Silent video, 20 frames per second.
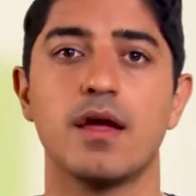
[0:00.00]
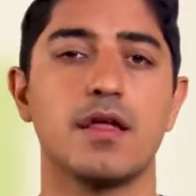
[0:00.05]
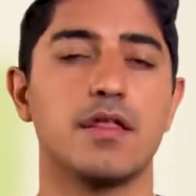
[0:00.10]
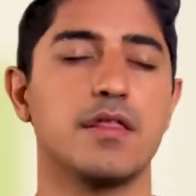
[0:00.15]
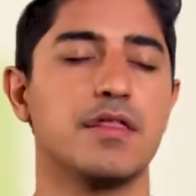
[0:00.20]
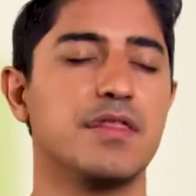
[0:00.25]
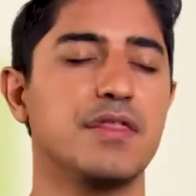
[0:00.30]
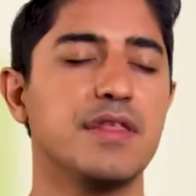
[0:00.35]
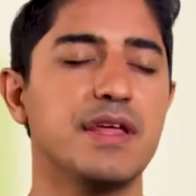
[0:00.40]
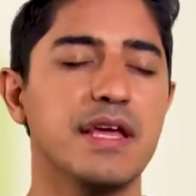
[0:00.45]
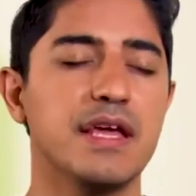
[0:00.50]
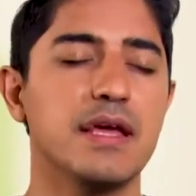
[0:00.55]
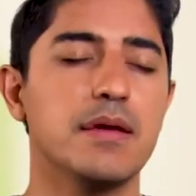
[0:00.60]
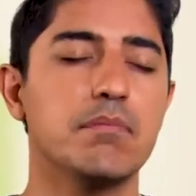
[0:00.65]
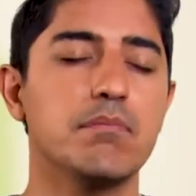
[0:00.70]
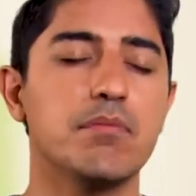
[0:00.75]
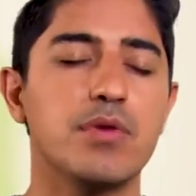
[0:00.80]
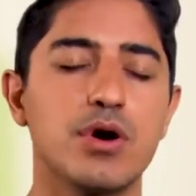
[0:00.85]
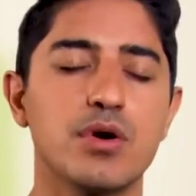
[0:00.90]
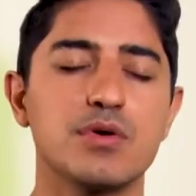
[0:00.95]
The
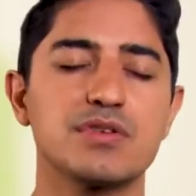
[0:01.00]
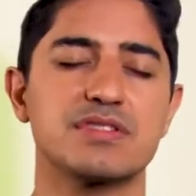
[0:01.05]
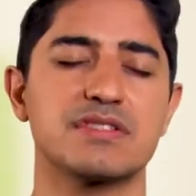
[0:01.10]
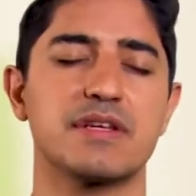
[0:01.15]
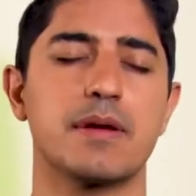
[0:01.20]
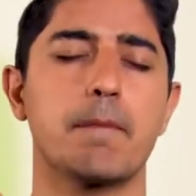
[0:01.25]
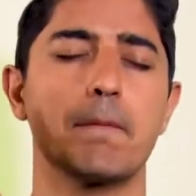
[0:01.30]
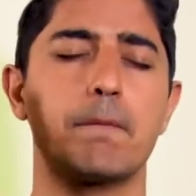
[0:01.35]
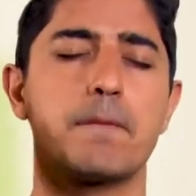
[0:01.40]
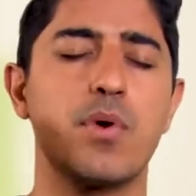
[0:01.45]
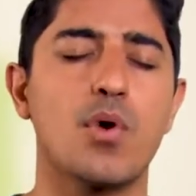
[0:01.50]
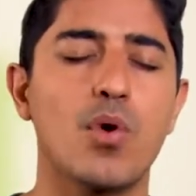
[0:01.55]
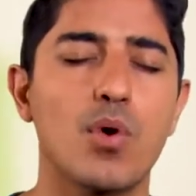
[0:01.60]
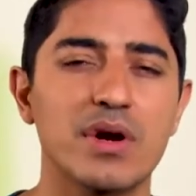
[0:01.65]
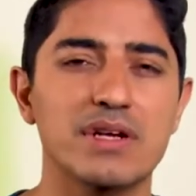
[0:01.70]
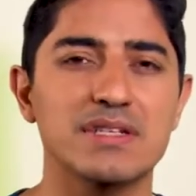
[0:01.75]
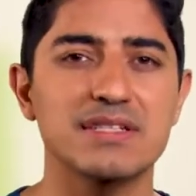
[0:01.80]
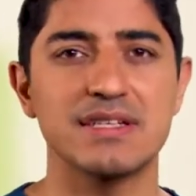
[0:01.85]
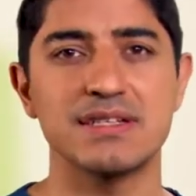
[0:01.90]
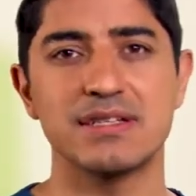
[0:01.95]
most
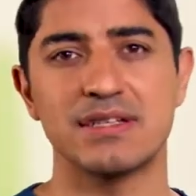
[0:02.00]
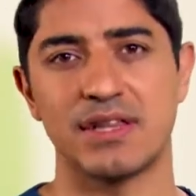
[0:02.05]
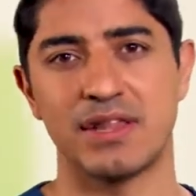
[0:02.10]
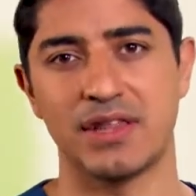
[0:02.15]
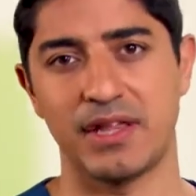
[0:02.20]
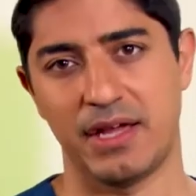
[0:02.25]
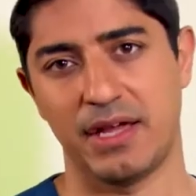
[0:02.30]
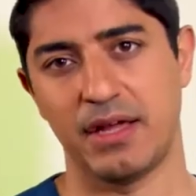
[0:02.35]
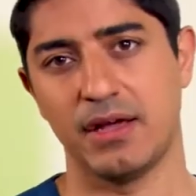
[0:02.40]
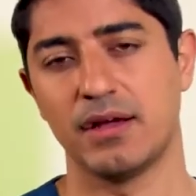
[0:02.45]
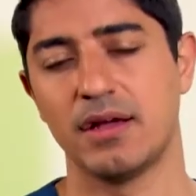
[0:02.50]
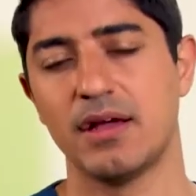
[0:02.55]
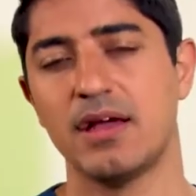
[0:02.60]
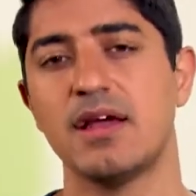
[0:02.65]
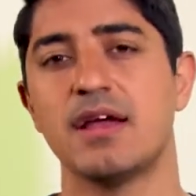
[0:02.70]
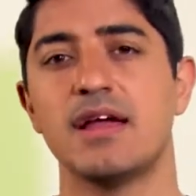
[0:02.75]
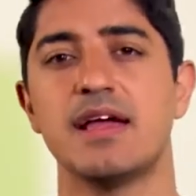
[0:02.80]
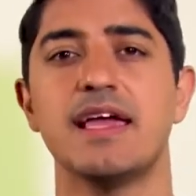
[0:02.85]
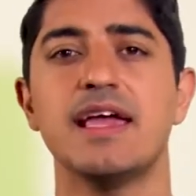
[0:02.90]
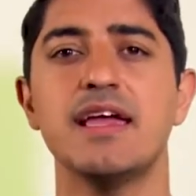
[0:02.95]
important thing,
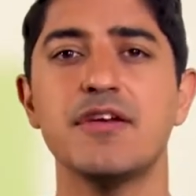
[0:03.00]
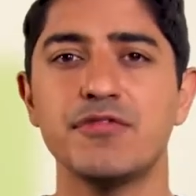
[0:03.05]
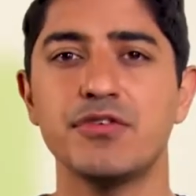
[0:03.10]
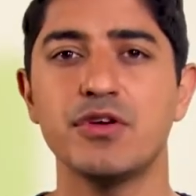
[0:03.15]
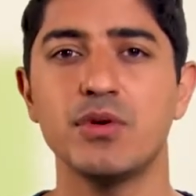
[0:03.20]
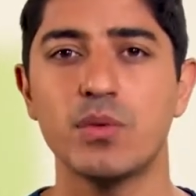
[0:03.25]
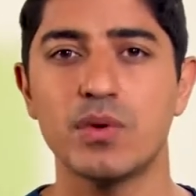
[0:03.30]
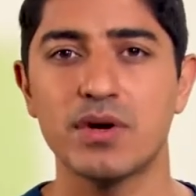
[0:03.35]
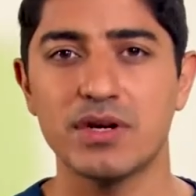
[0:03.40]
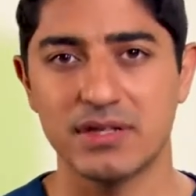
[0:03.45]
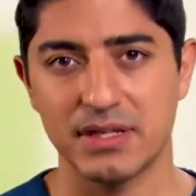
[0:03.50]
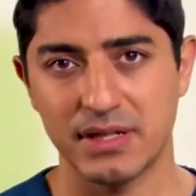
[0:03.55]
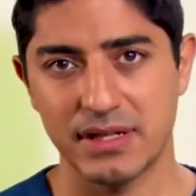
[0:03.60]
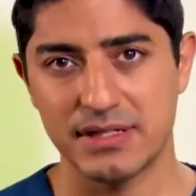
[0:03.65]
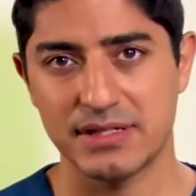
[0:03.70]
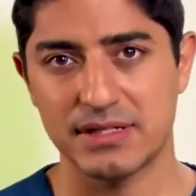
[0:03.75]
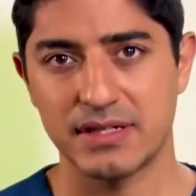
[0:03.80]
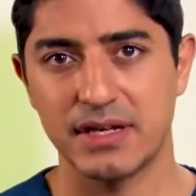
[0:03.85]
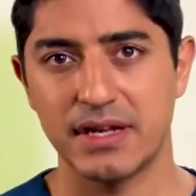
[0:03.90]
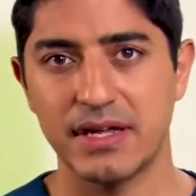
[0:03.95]
if you weren't
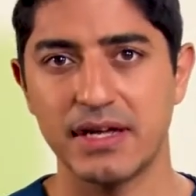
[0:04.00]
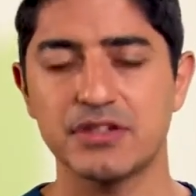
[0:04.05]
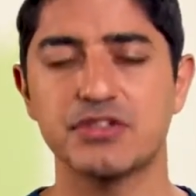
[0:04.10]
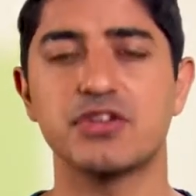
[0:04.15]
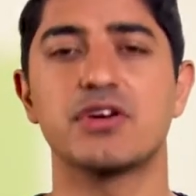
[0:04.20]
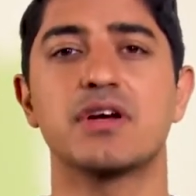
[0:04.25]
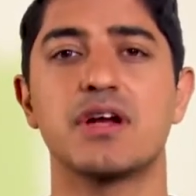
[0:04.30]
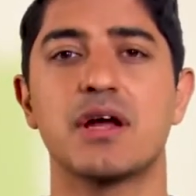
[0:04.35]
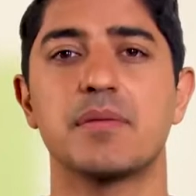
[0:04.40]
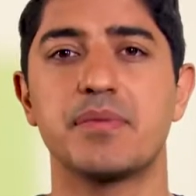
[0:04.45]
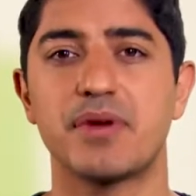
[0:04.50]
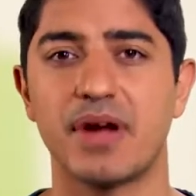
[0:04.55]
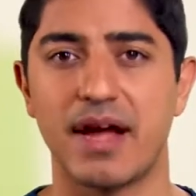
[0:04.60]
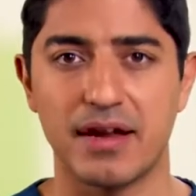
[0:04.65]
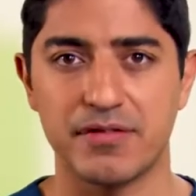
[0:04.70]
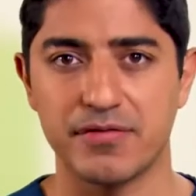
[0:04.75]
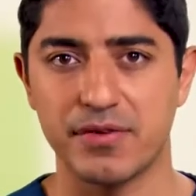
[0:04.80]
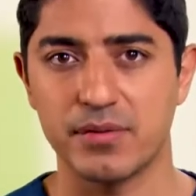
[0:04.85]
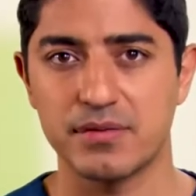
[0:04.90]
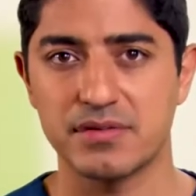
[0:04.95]
listening, turn up your
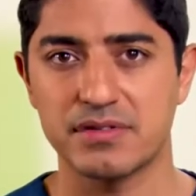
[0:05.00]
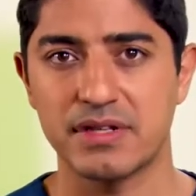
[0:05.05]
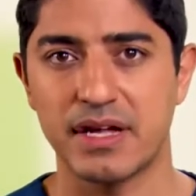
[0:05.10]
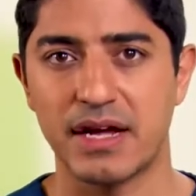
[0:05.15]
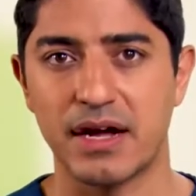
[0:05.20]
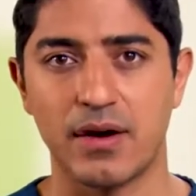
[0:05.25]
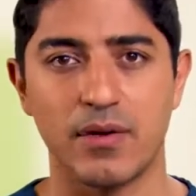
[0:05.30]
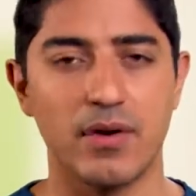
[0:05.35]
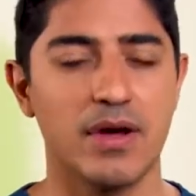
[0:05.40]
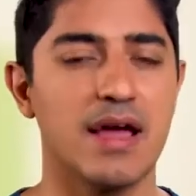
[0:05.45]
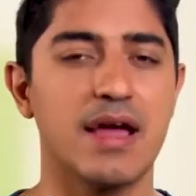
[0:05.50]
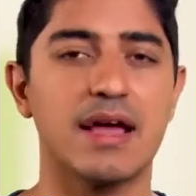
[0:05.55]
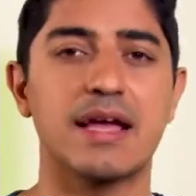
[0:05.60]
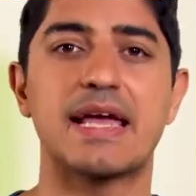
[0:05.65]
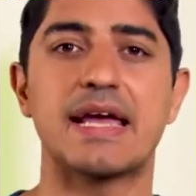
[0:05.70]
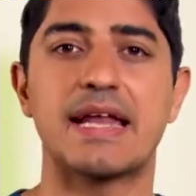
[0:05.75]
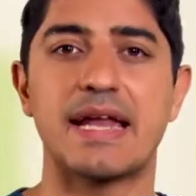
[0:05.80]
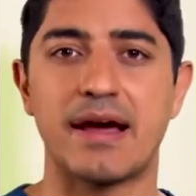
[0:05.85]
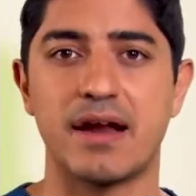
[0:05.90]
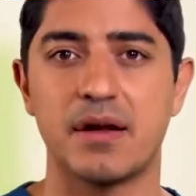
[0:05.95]
headphones now.
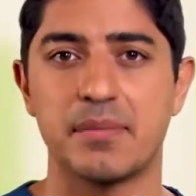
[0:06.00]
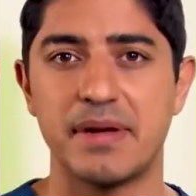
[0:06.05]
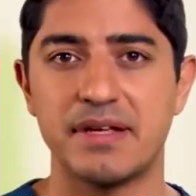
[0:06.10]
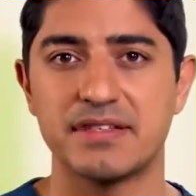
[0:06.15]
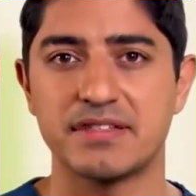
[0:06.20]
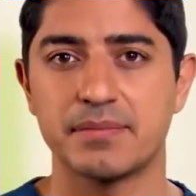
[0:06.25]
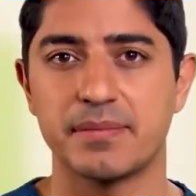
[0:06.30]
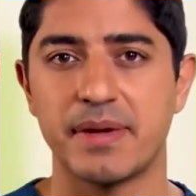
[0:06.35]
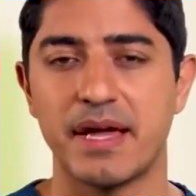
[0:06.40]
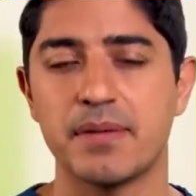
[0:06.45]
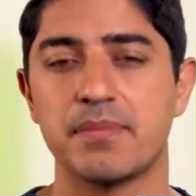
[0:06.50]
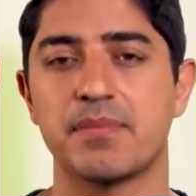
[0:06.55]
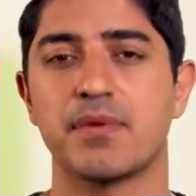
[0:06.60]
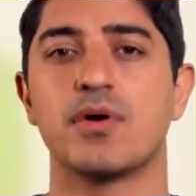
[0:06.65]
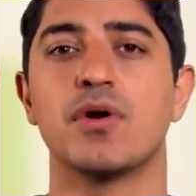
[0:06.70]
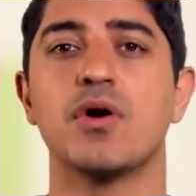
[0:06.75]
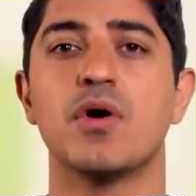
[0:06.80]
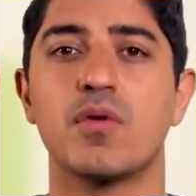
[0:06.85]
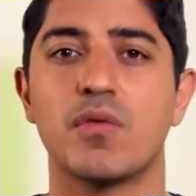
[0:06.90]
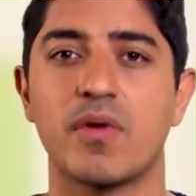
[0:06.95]
Get out a piece of
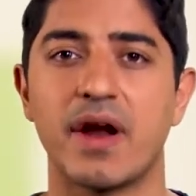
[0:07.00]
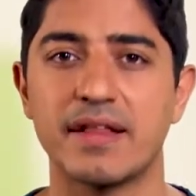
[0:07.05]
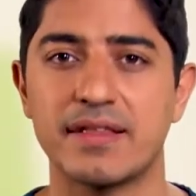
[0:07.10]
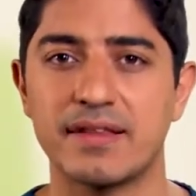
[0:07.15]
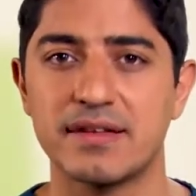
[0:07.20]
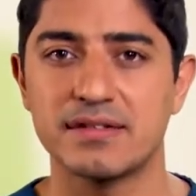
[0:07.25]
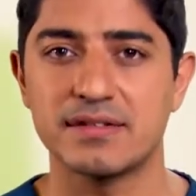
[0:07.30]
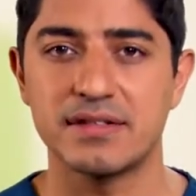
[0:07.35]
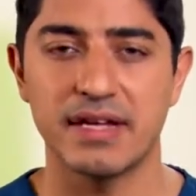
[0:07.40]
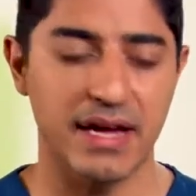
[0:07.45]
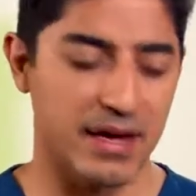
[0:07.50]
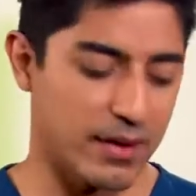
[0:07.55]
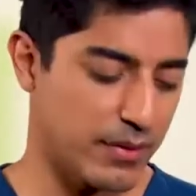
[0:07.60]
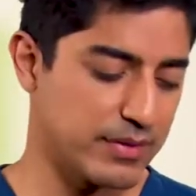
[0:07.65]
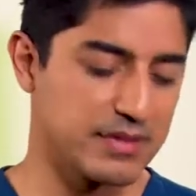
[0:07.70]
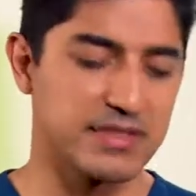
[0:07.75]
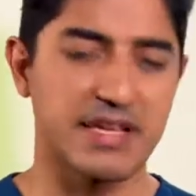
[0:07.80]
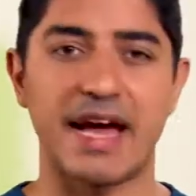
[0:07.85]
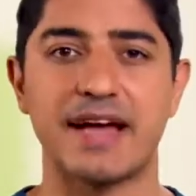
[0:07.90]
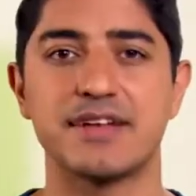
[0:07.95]
paper, write this
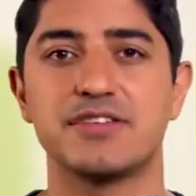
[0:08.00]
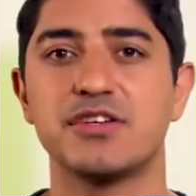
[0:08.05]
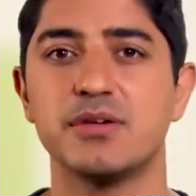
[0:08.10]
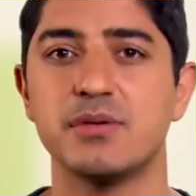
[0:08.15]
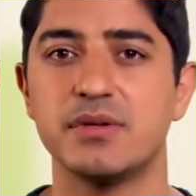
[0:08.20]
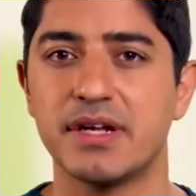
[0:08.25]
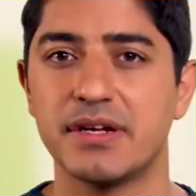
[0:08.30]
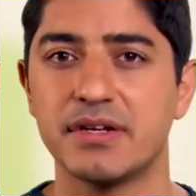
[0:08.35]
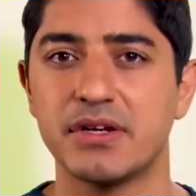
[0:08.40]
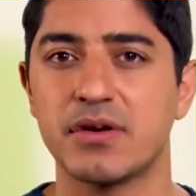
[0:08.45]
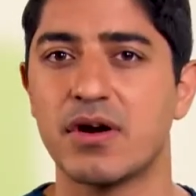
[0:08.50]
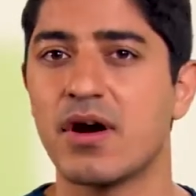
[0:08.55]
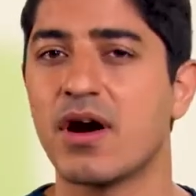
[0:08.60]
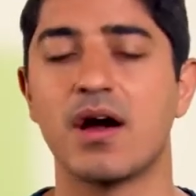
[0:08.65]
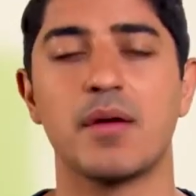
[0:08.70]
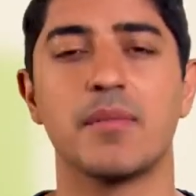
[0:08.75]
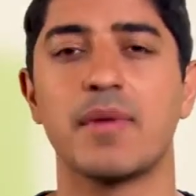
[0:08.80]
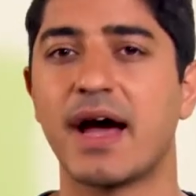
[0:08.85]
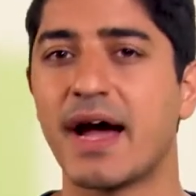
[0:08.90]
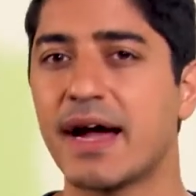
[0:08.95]
down, tattoo it in your
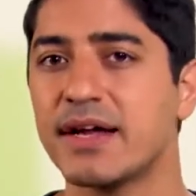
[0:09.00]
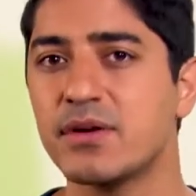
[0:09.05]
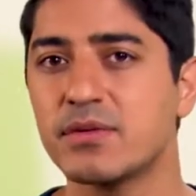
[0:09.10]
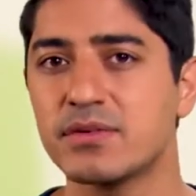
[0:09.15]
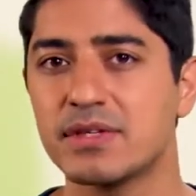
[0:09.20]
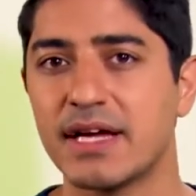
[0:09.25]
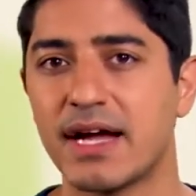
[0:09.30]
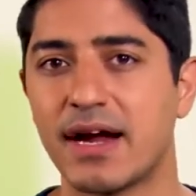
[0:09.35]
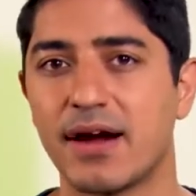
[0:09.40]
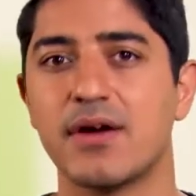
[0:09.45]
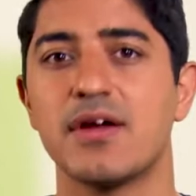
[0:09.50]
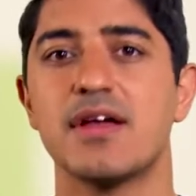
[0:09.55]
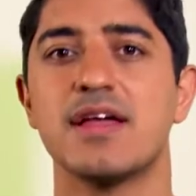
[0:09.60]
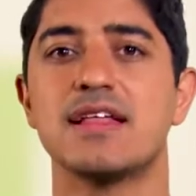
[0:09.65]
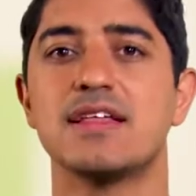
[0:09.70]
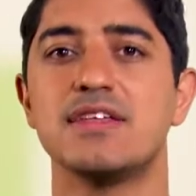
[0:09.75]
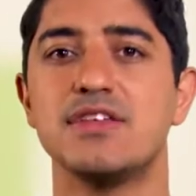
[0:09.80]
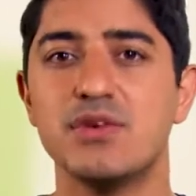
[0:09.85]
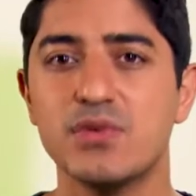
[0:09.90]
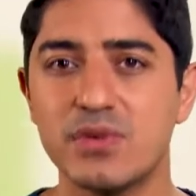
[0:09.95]
arm. I don't care.
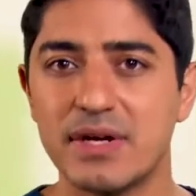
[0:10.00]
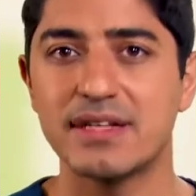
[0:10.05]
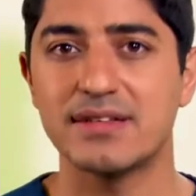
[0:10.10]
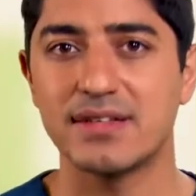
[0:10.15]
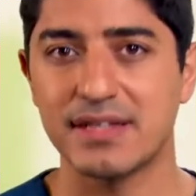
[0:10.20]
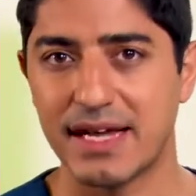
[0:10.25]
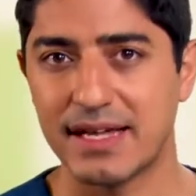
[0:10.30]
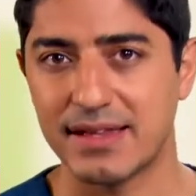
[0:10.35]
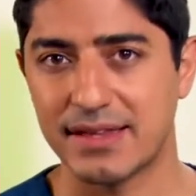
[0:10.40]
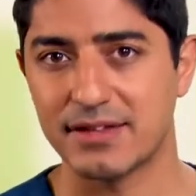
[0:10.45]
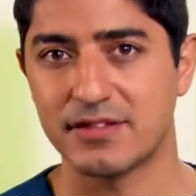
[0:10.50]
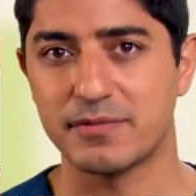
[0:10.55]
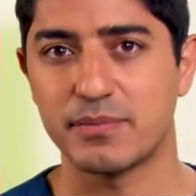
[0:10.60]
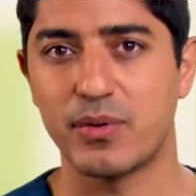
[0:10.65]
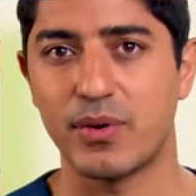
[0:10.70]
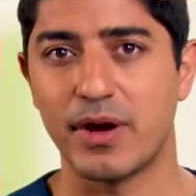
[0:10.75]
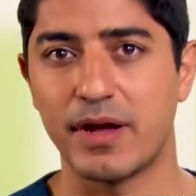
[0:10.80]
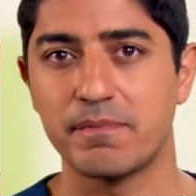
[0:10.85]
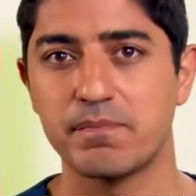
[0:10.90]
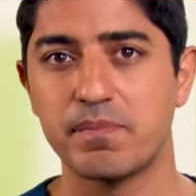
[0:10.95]
You need to get this
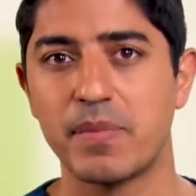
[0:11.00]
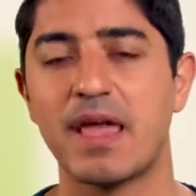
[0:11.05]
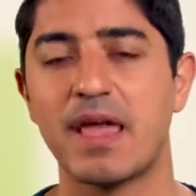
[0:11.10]
point.